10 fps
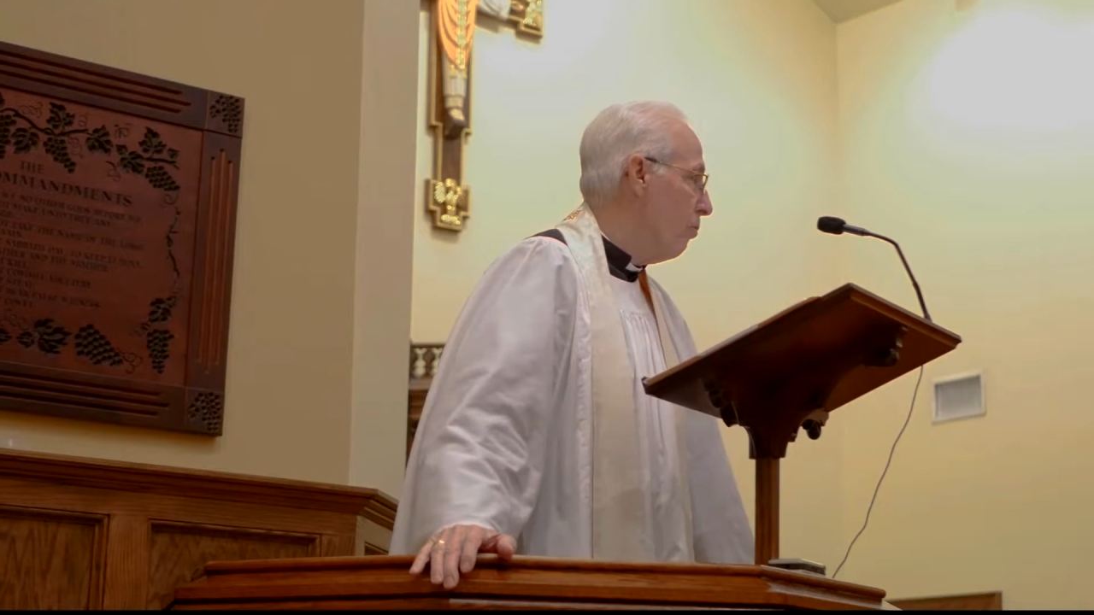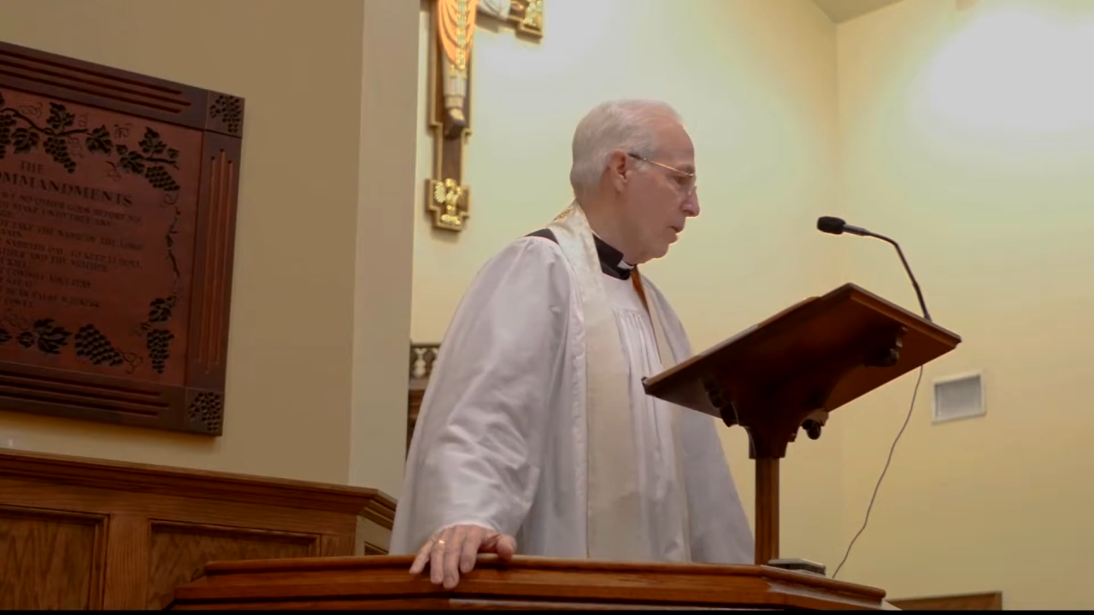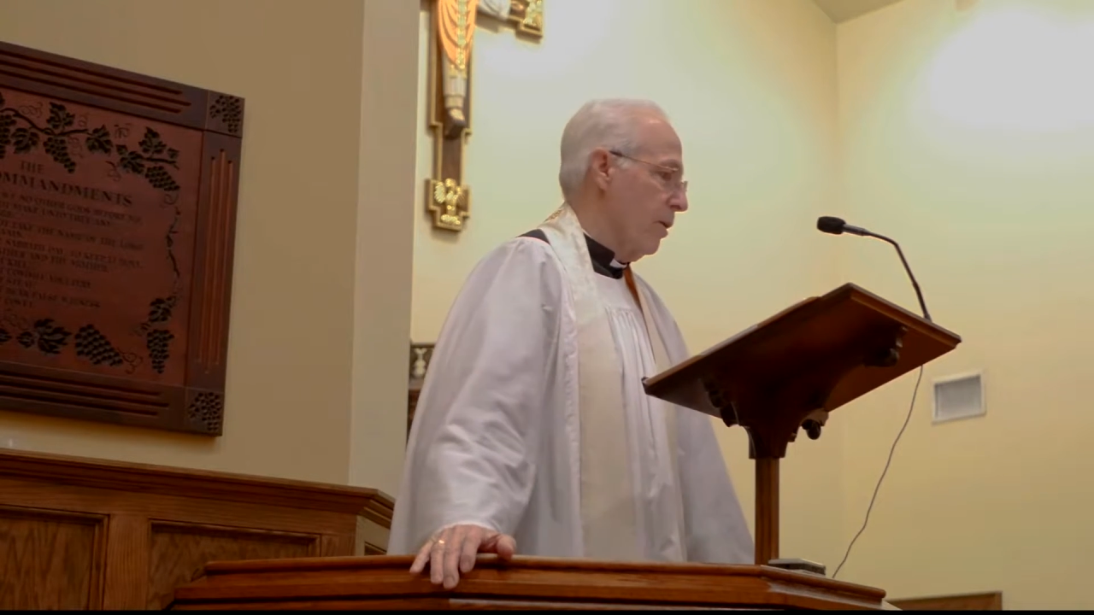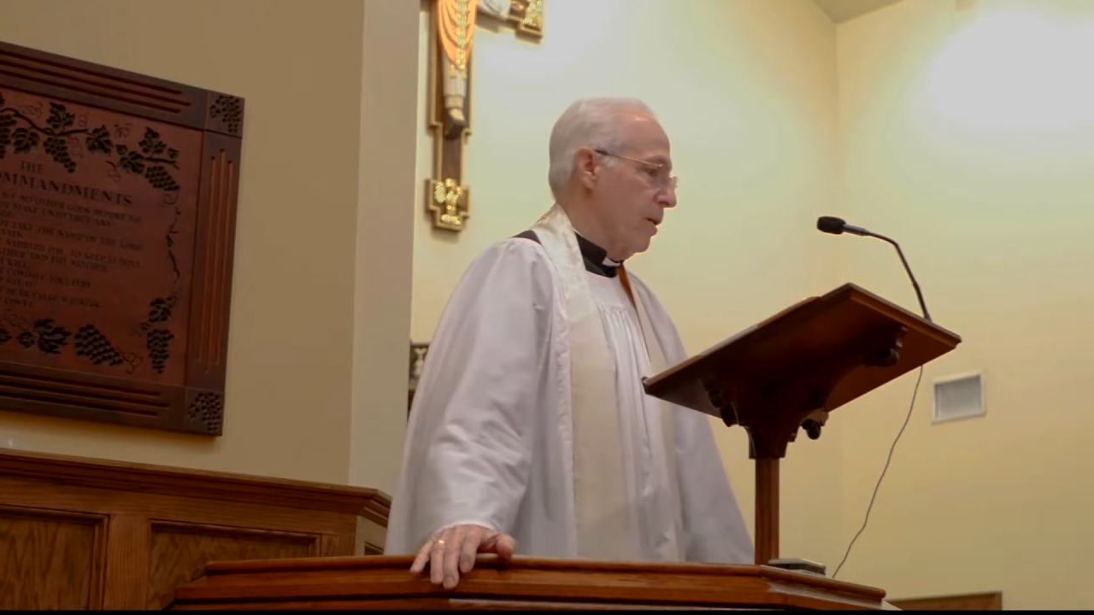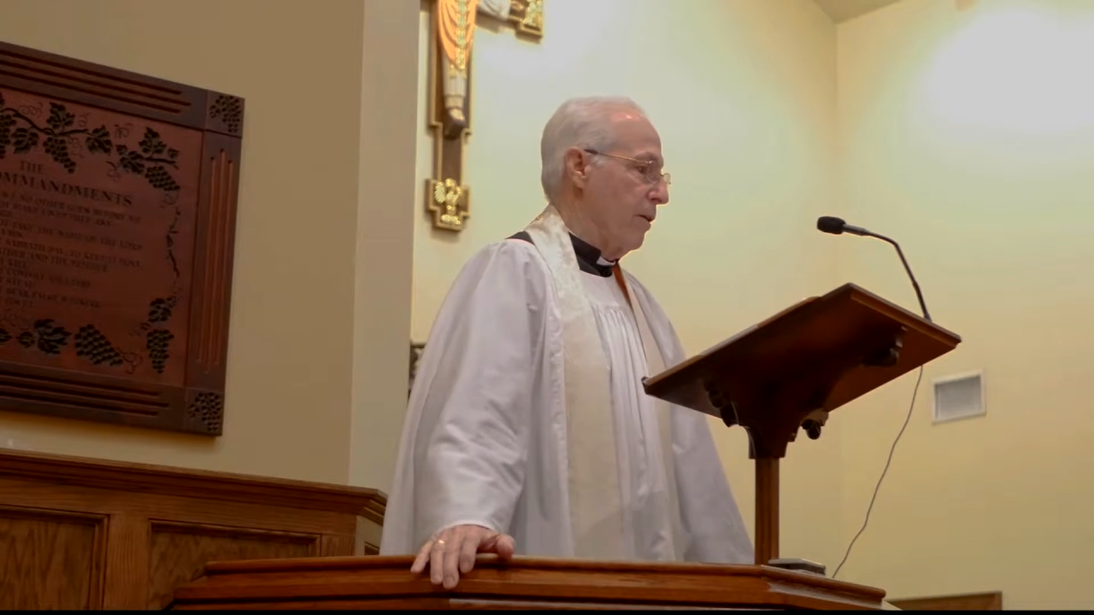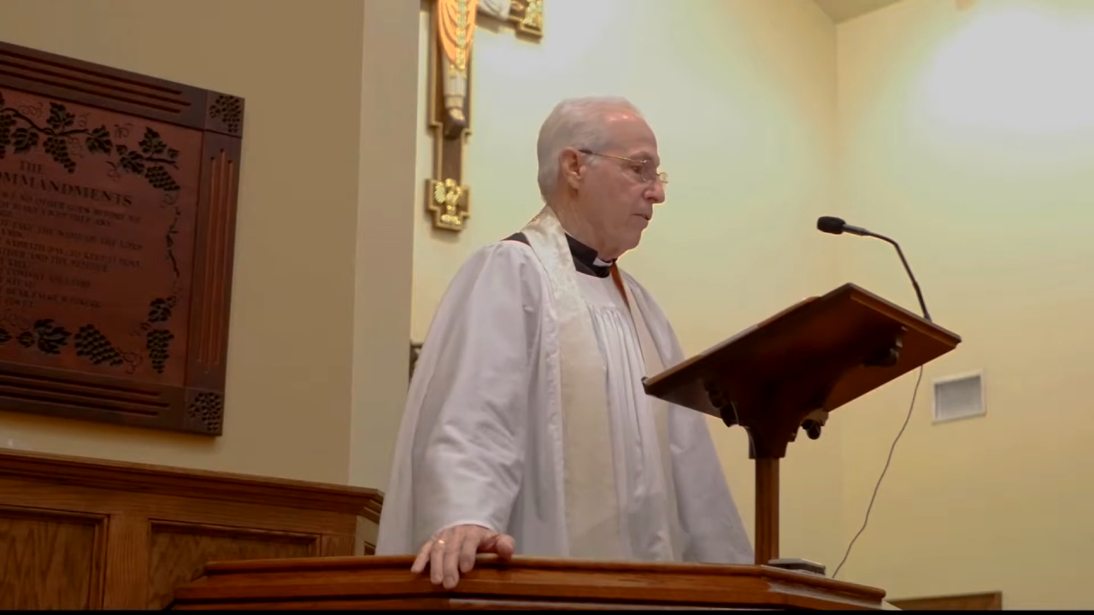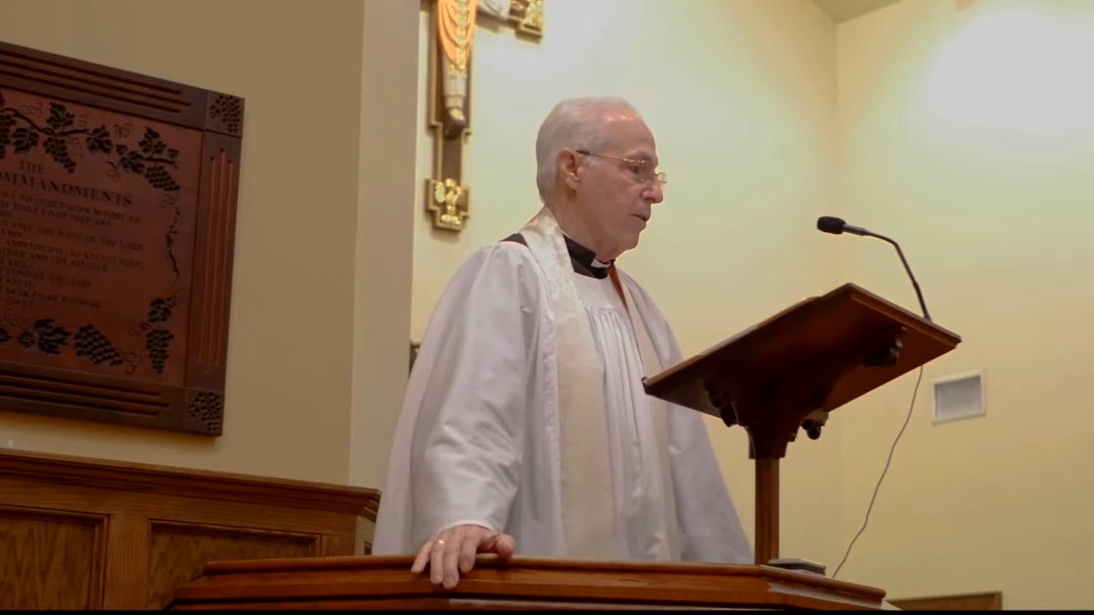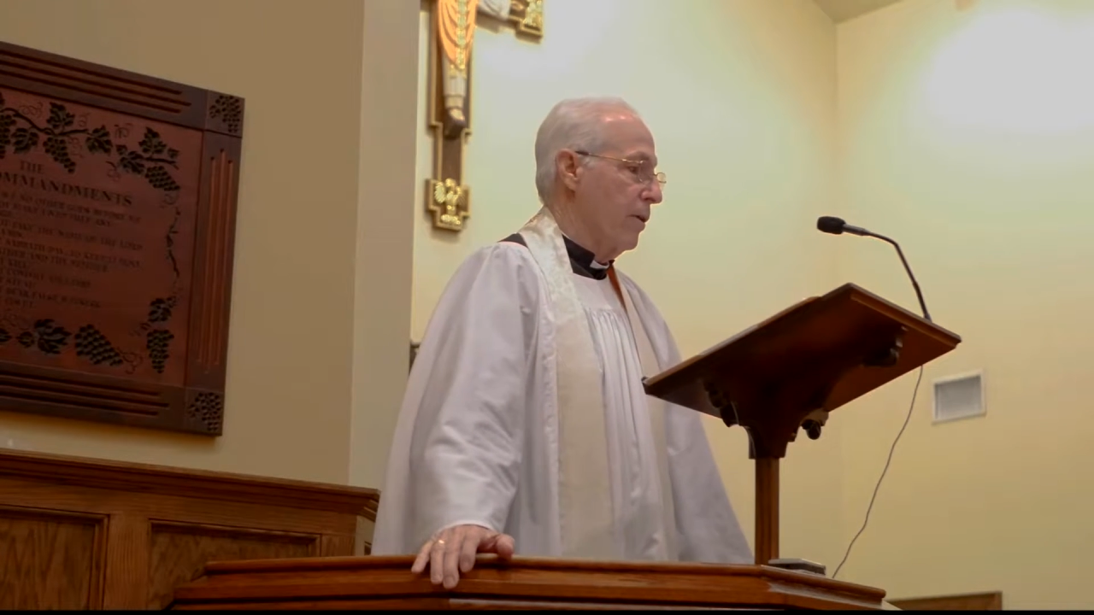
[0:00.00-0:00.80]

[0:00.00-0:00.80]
to believe.